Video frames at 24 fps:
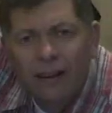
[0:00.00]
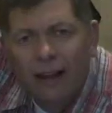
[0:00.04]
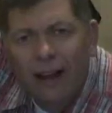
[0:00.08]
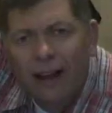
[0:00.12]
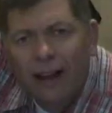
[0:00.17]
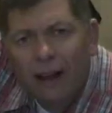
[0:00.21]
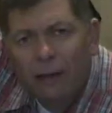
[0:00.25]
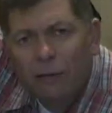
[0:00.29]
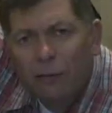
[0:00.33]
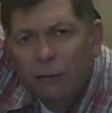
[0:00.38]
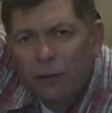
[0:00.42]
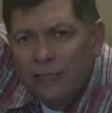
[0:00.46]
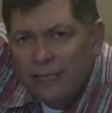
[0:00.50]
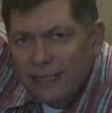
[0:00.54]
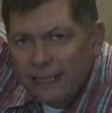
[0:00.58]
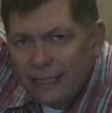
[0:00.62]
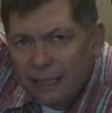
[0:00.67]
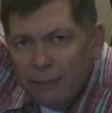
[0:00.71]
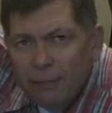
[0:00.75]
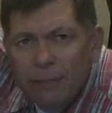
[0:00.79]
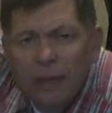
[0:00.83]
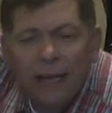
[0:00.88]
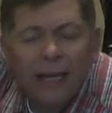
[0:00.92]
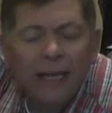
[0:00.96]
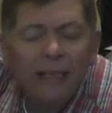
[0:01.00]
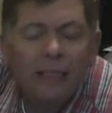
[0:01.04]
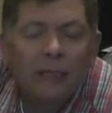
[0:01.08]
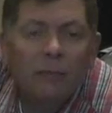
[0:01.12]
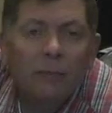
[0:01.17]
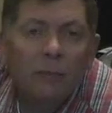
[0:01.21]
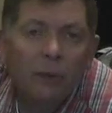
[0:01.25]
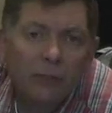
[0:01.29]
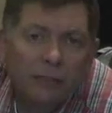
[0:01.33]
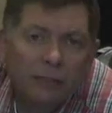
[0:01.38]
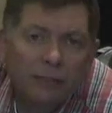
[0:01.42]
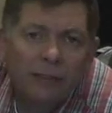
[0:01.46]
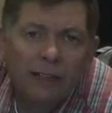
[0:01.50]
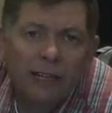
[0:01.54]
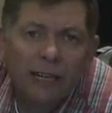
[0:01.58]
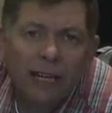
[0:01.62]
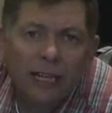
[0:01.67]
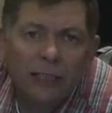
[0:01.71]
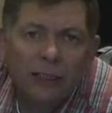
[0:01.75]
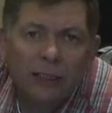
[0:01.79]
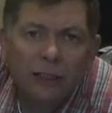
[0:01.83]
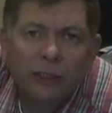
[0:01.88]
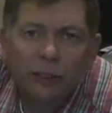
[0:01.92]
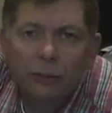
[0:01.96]
I've recently made a
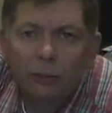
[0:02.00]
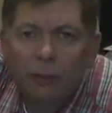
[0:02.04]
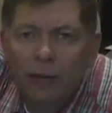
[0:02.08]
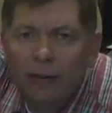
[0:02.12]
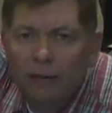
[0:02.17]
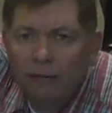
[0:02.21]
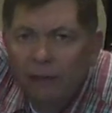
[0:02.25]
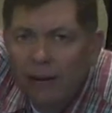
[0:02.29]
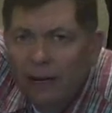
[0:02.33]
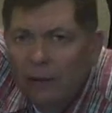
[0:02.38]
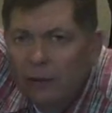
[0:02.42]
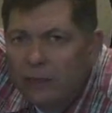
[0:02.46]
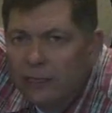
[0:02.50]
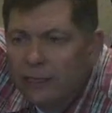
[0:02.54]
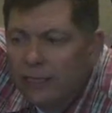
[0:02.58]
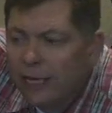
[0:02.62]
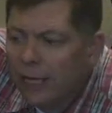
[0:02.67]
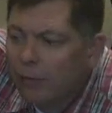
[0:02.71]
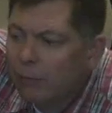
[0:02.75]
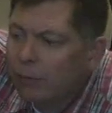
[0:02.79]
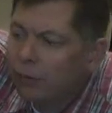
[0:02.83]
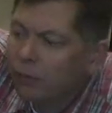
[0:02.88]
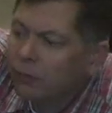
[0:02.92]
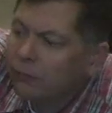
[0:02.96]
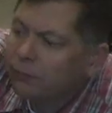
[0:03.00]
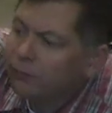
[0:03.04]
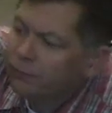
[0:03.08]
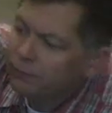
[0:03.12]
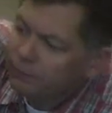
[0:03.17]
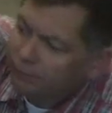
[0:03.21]
modification to my router table.